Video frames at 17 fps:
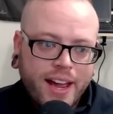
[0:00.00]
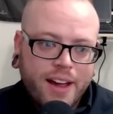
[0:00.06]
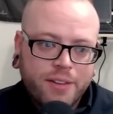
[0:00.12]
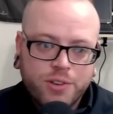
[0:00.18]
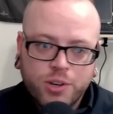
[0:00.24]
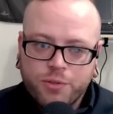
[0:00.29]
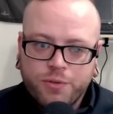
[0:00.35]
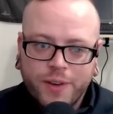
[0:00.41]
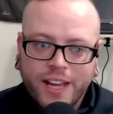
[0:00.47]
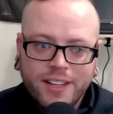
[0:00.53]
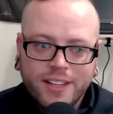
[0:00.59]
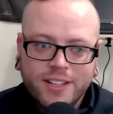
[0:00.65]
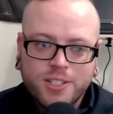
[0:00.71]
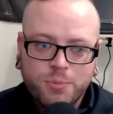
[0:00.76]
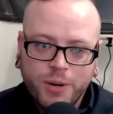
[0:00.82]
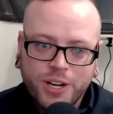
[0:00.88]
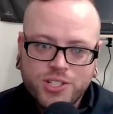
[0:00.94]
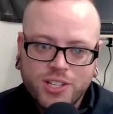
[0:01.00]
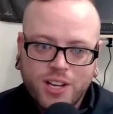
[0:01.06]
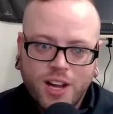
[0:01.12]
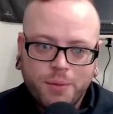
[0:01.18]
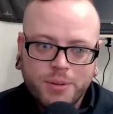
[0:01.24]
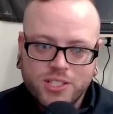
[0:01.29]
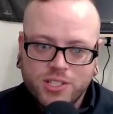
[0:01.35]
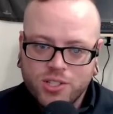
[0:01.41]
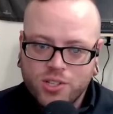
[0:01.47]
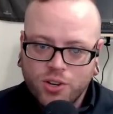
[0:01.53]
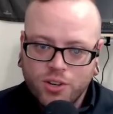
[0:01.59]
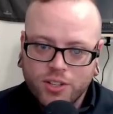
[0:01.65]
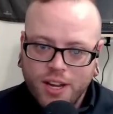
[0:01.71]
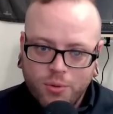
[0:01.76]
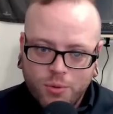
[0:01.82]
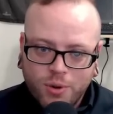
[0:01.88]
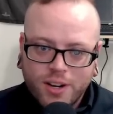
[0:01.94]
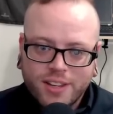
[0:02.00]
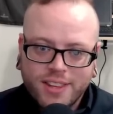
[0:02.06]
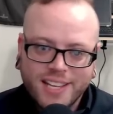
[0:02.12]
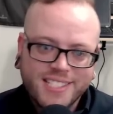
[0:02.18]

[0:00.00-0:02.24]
After failing to breach the company's internal network,